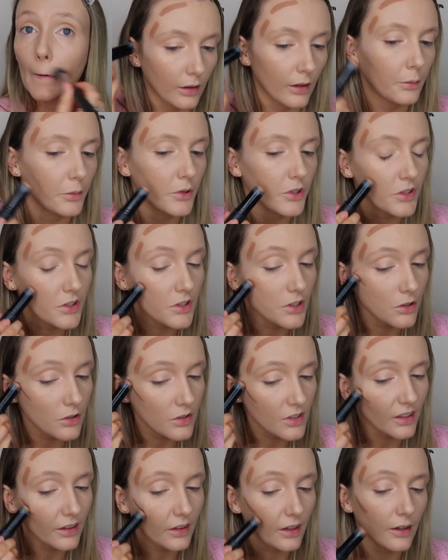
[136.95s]
I'm just
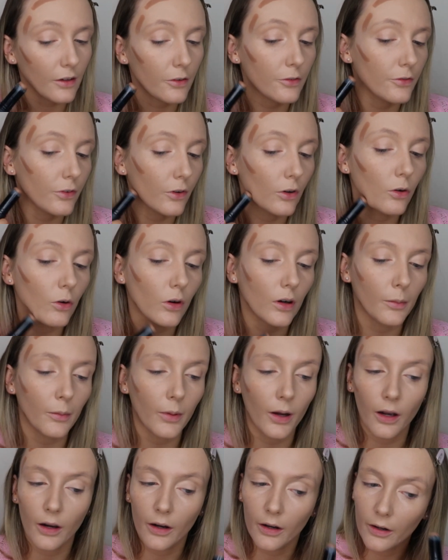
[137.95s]
using the
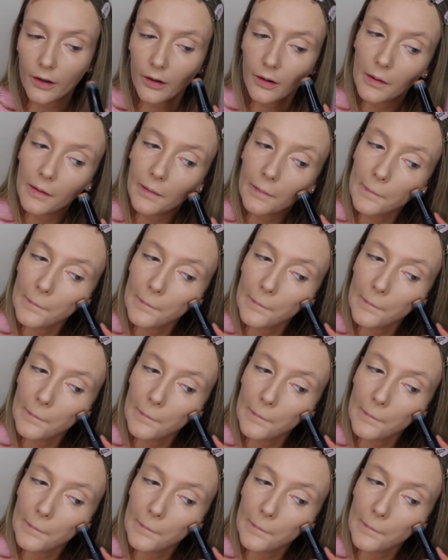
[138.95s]
Flomar